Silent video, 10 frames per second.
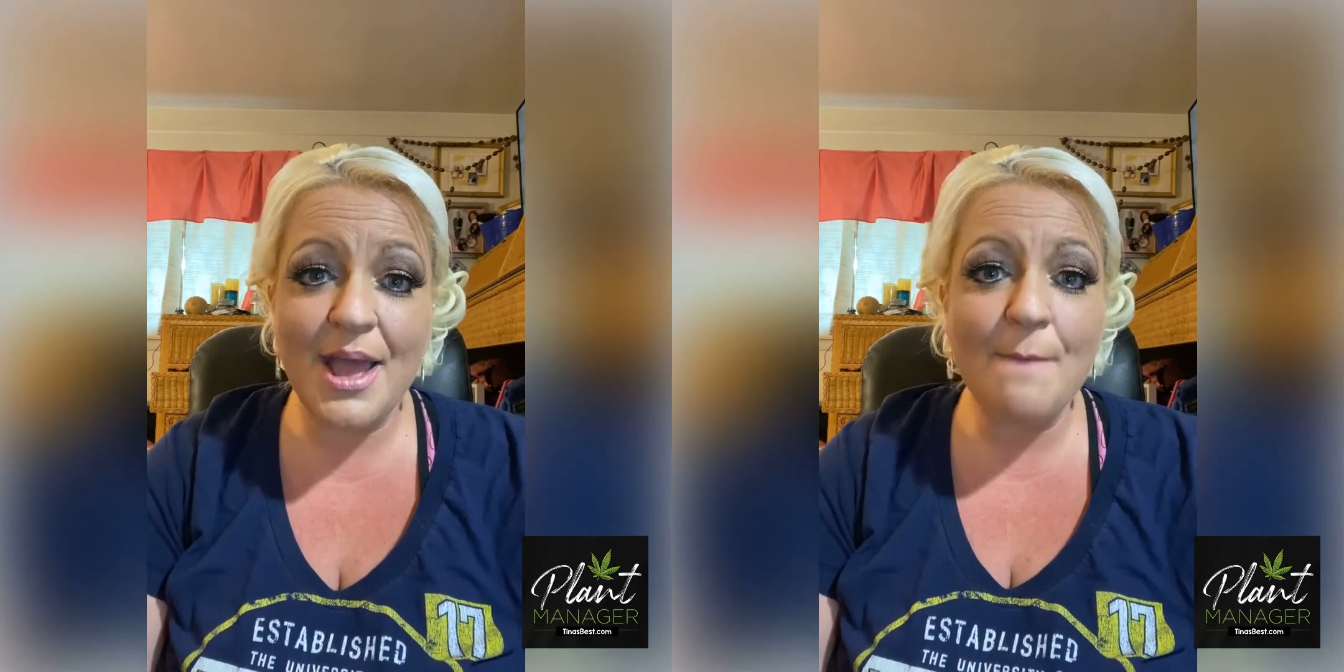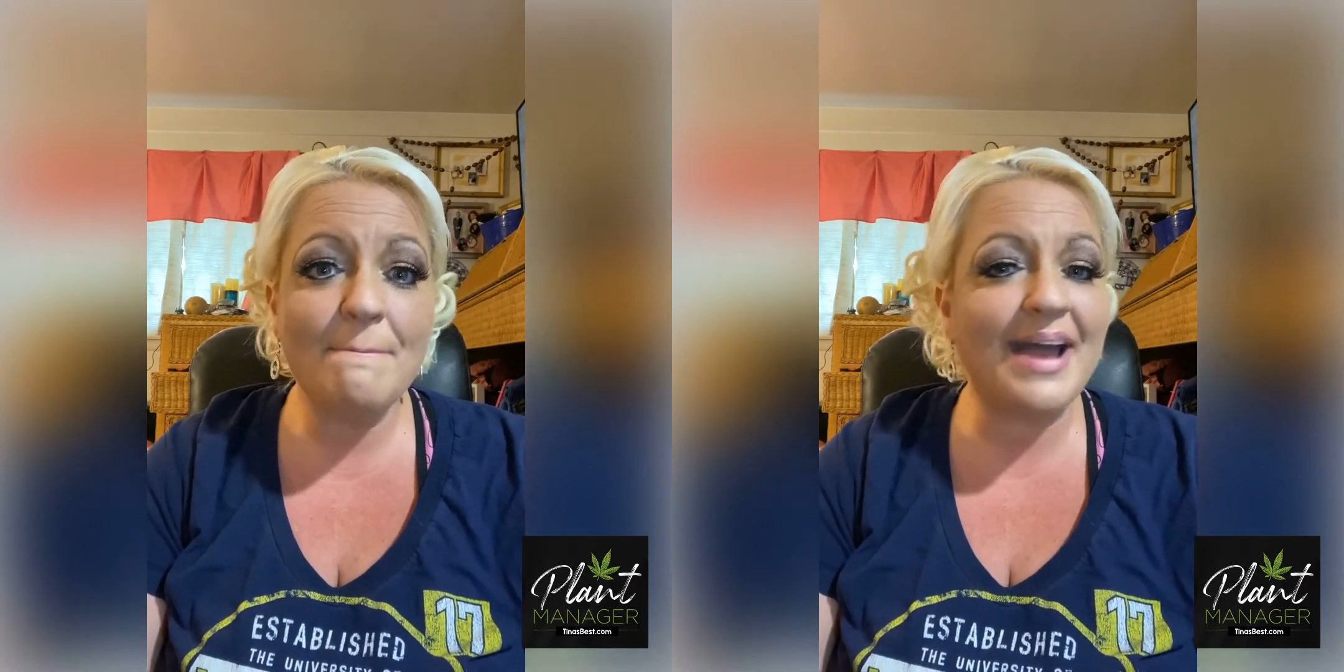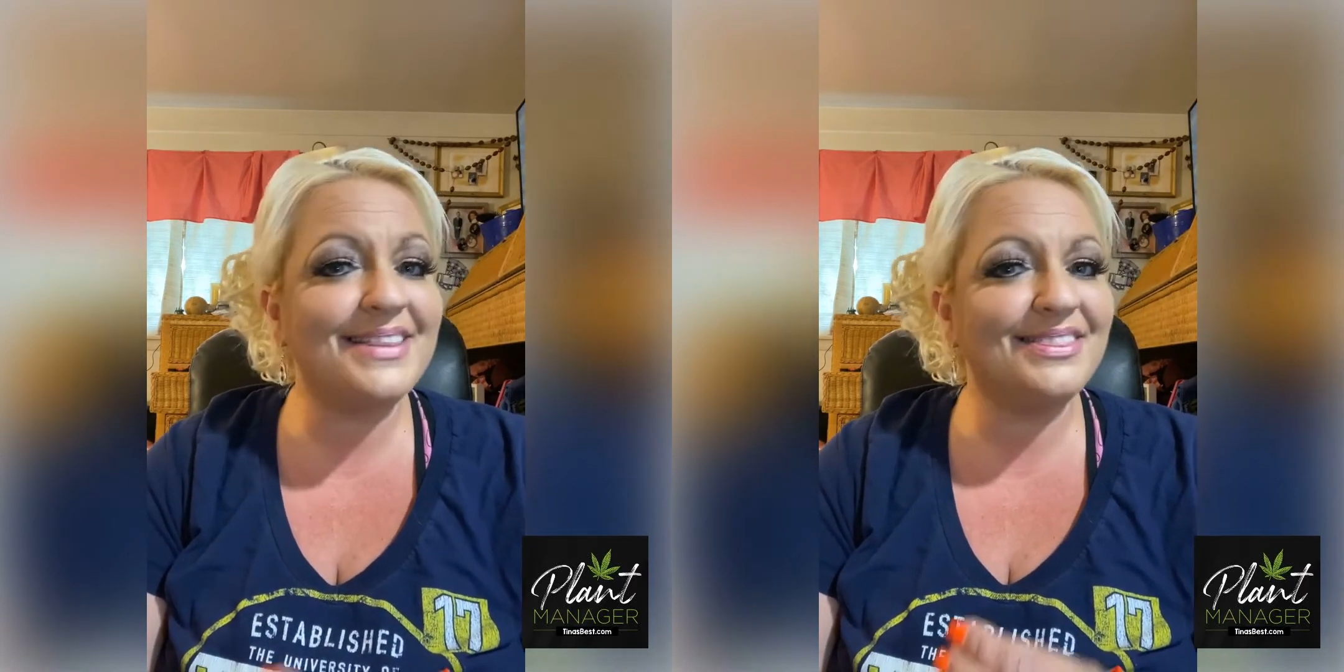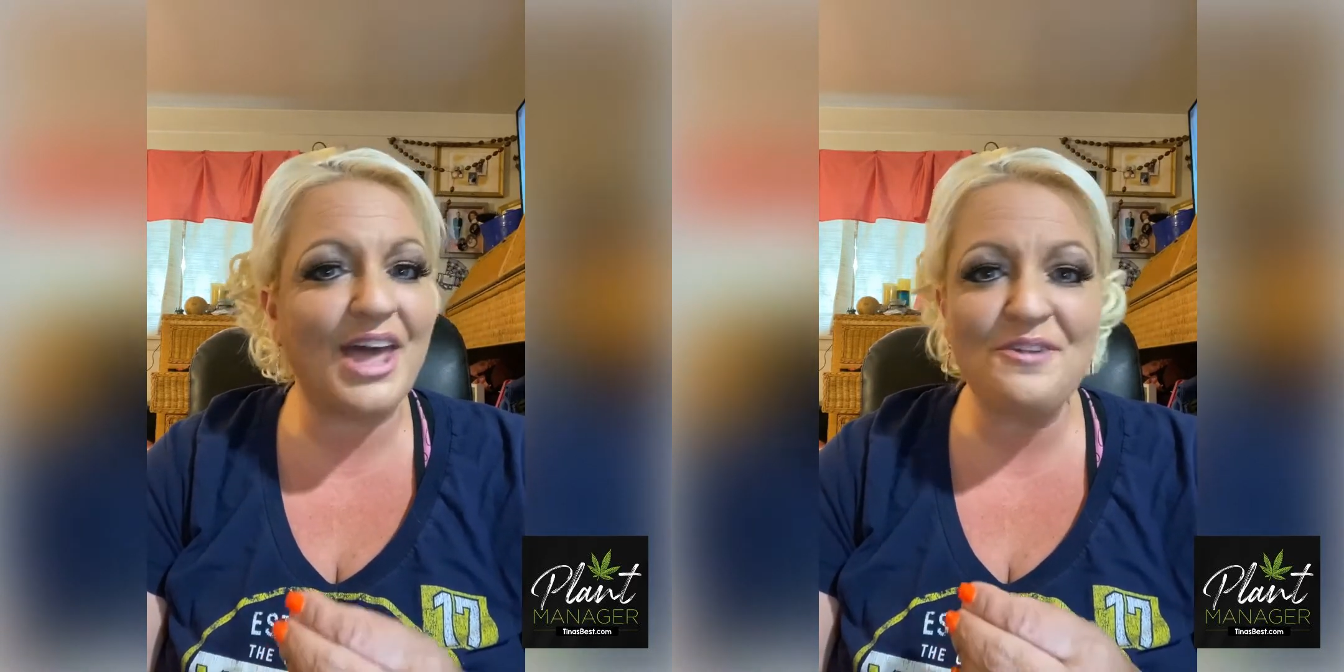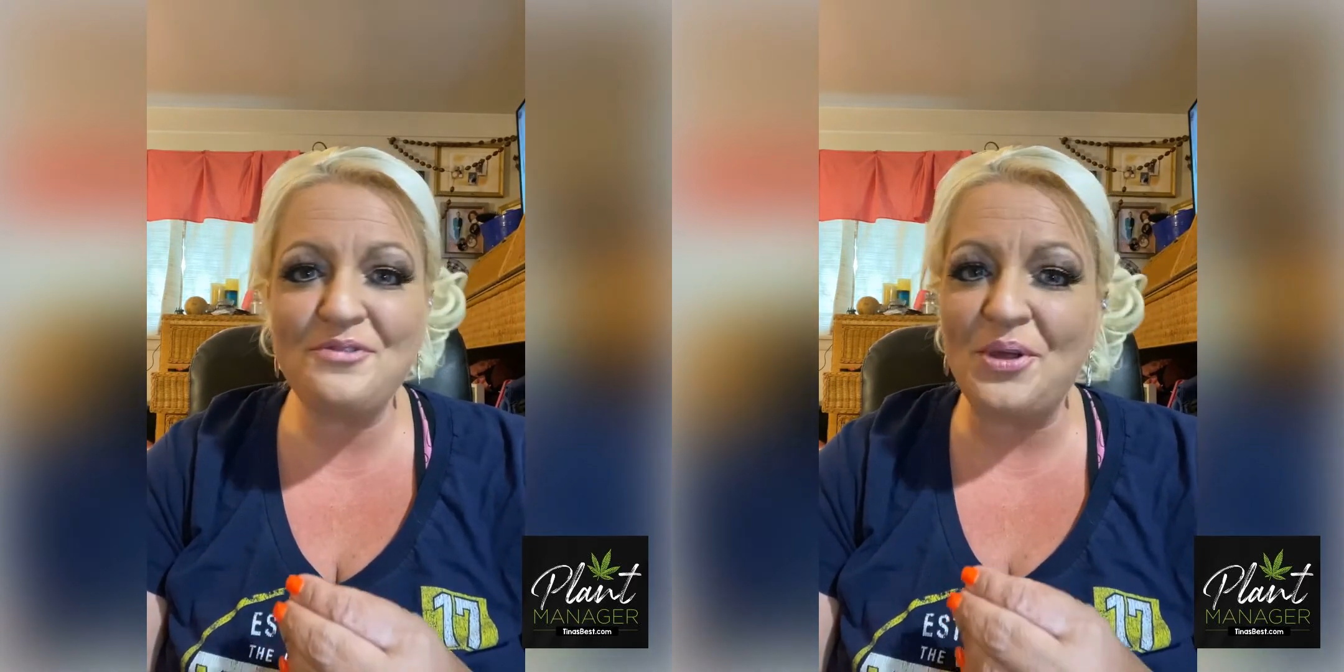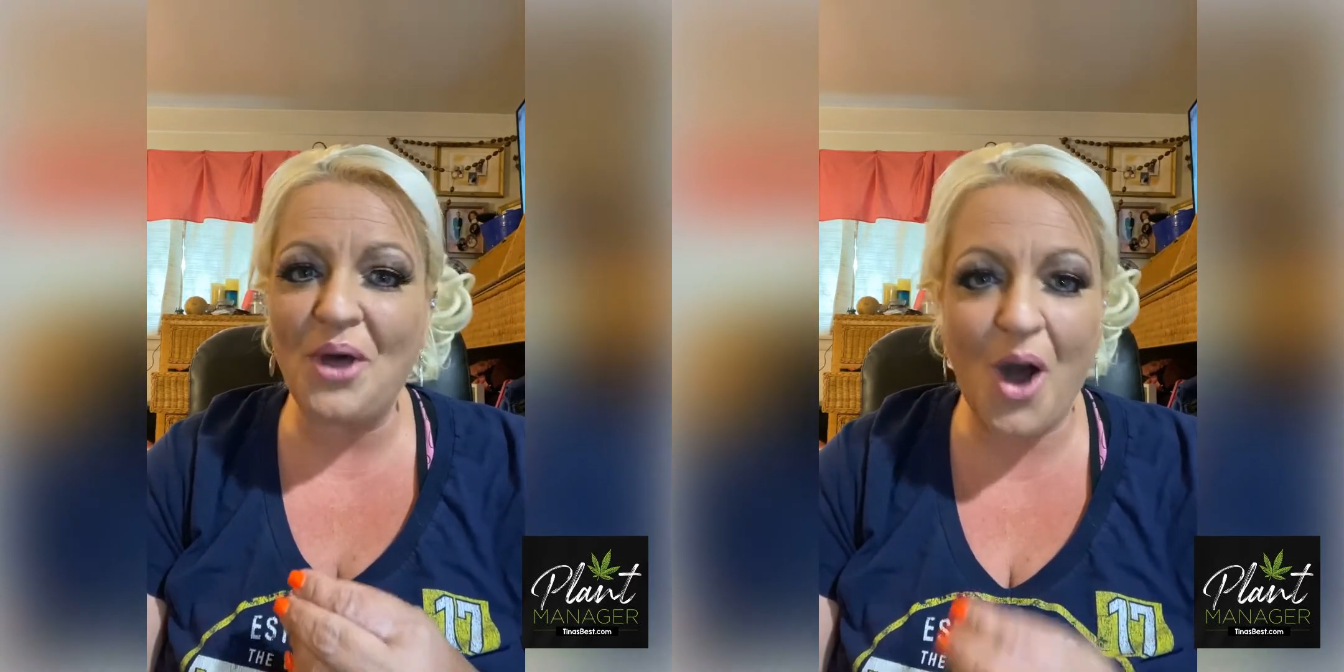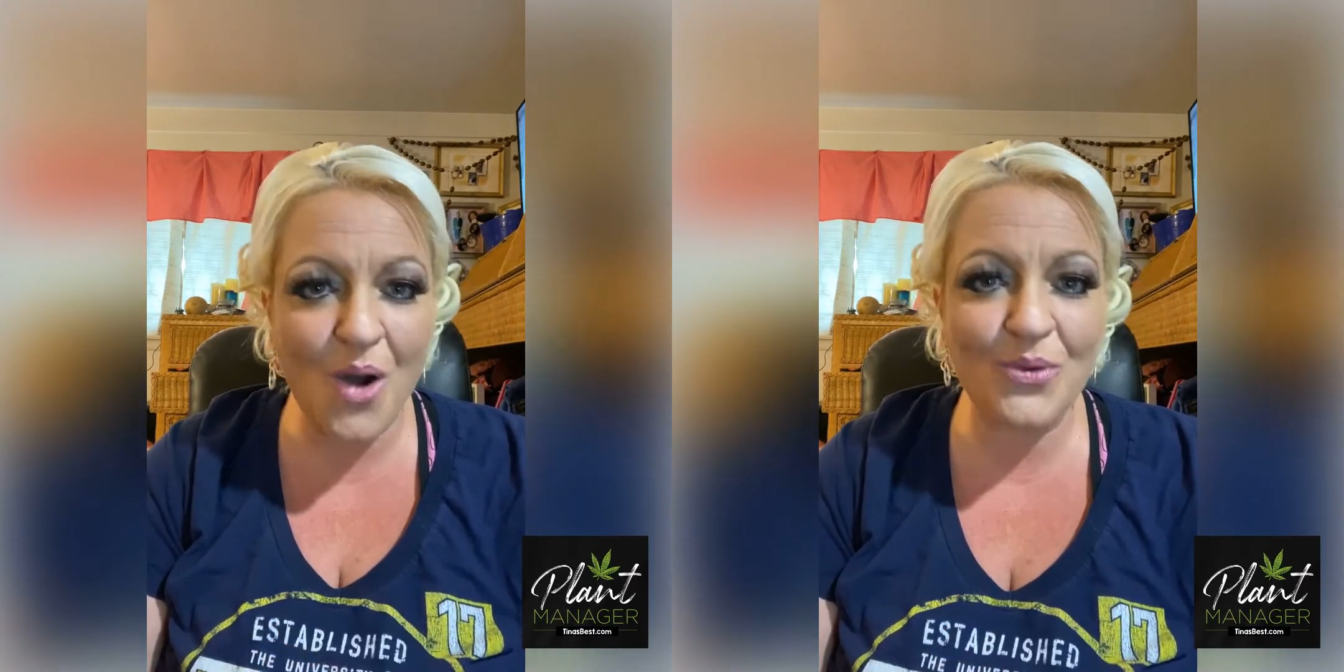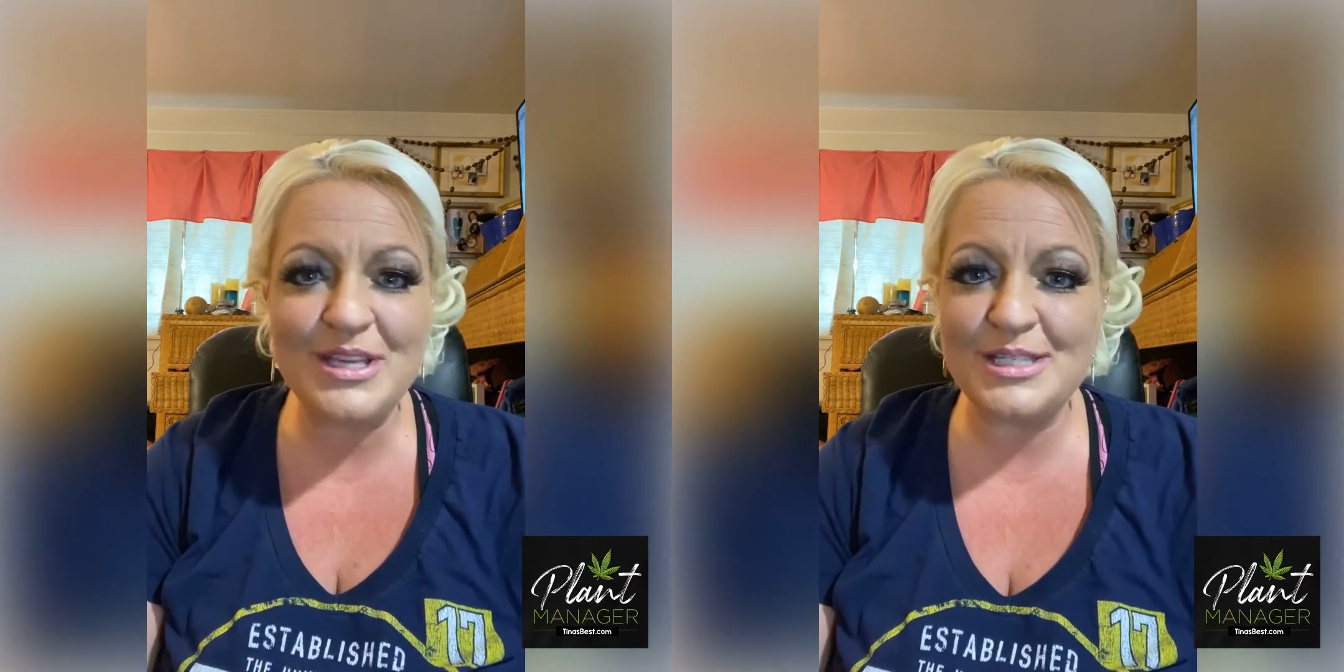My life will always